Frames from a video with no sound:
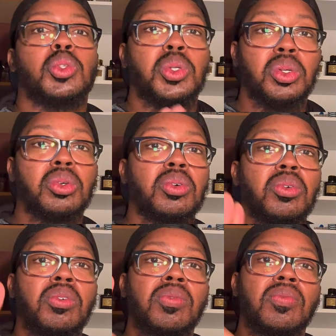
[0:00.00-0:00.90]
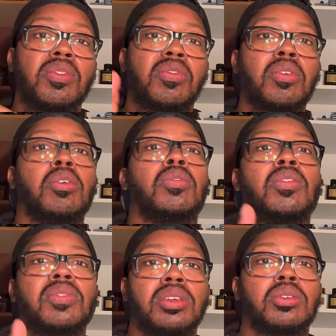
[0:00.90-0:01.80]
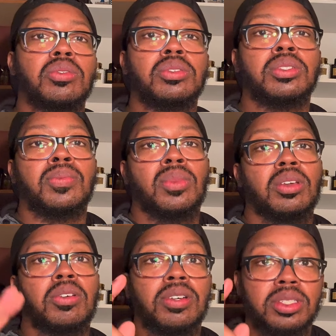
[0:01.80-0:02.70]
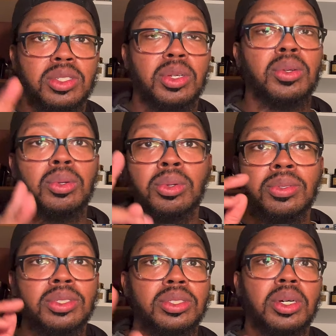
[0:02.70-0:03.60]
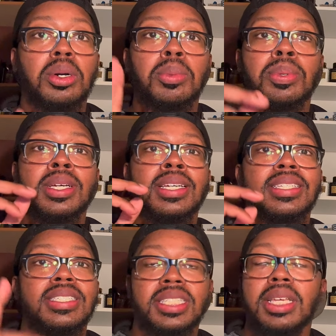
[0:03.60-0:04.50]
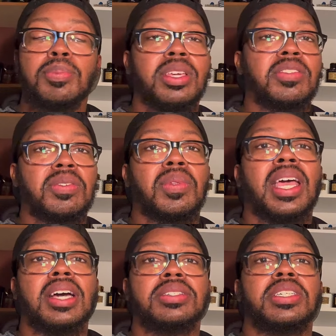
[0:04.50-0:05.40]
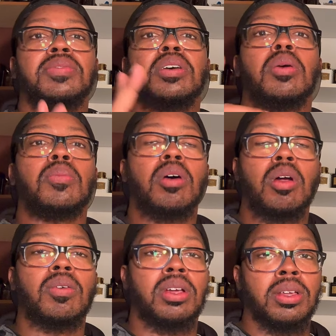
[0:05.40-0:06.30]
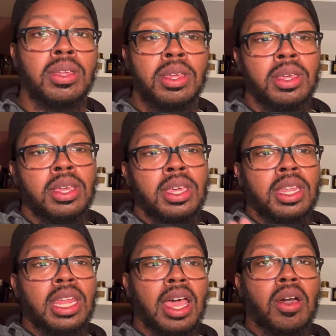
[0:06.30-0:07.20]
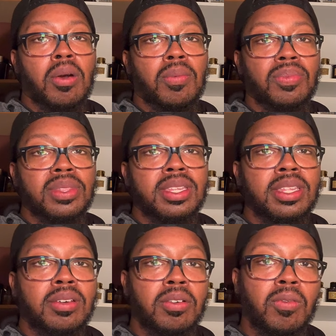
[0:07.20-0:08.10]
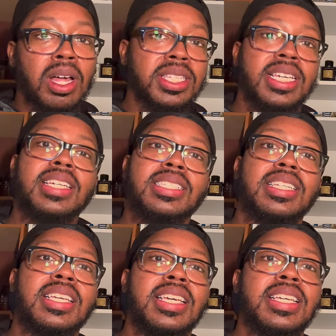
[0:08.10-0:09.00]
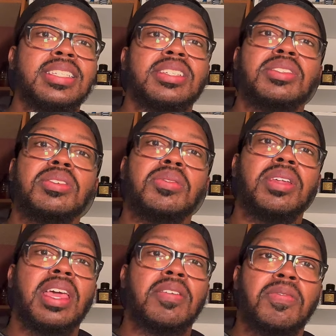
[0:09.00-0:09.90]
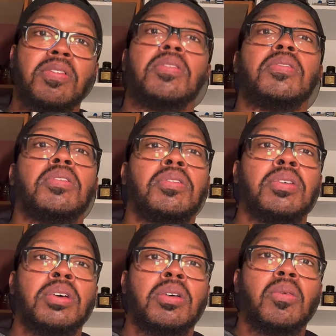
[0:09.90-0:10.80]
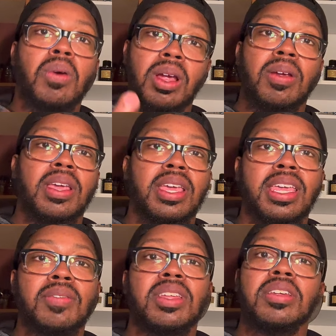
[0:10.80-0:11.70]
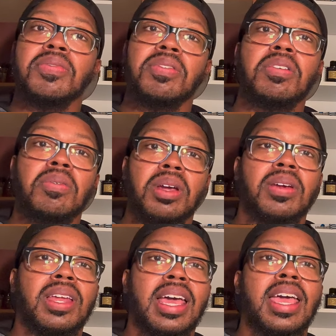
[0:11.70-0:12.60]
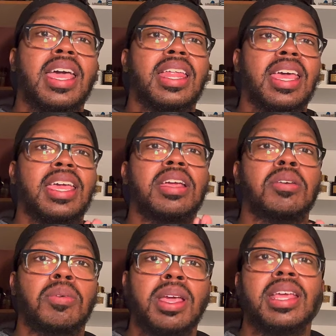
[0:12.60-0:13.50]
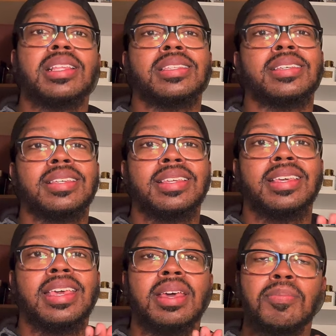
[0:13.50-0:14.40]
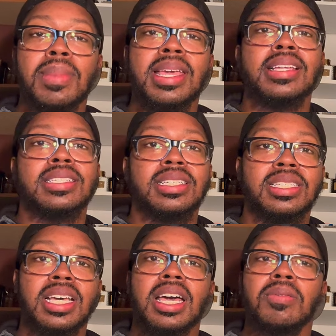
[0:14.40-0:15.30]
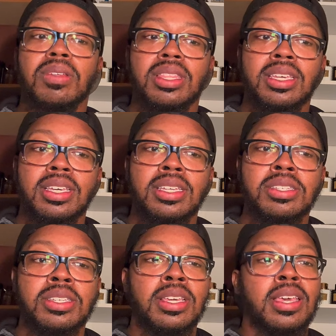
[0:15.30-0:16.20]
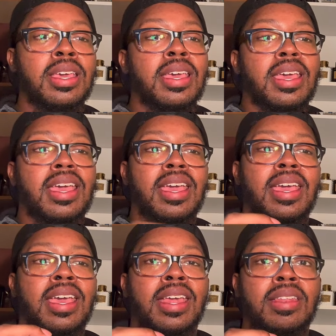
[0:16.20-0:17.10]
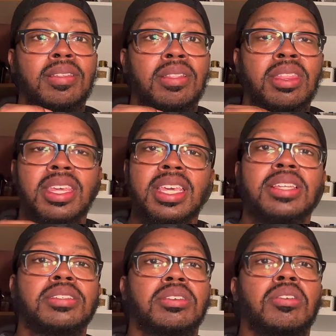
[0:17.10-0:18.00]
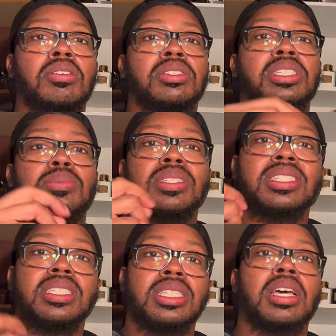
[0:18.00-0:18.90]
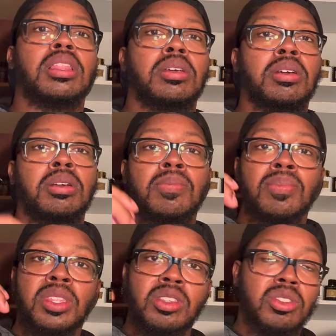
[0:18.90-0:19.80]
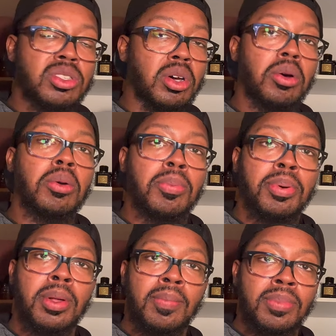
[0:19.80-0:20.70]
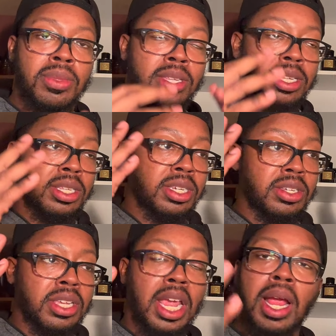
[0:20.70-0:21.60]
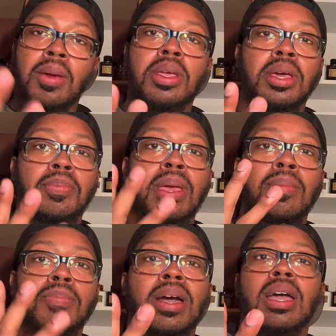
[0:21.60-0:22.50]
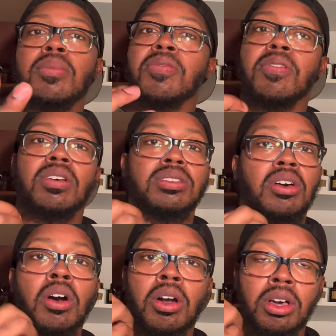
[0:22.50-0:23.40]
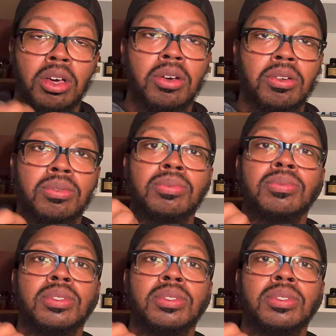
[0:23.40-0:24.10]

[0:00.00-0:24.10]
two full reviews on two dope cheapies from the house of Camara. Now, while testing these and doing a full wearing, giving it a full wearing, I had a great and amazing time with these, and these are some stellar, dope. Just hurry up and buy before it's all gone